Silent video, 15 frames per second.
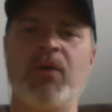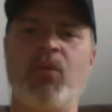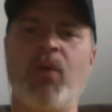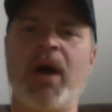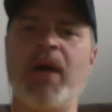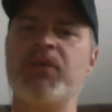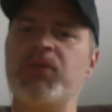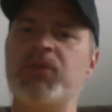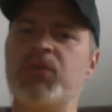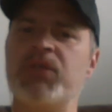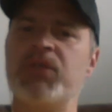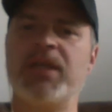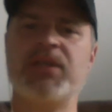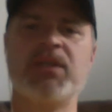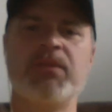why would you
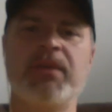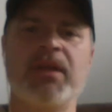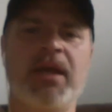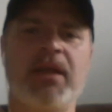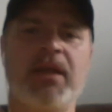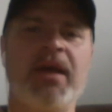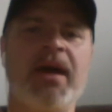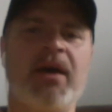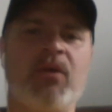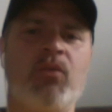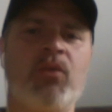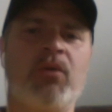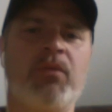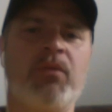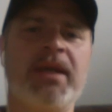say something like that
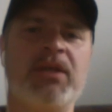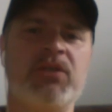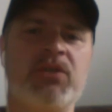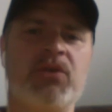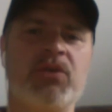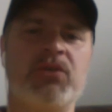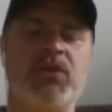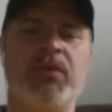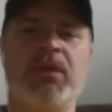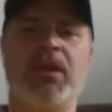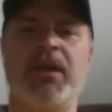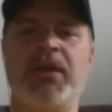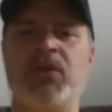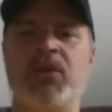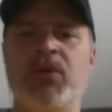what makes you someone
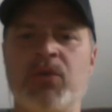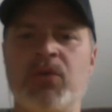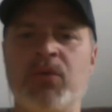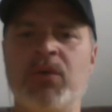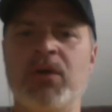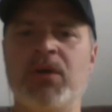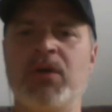like you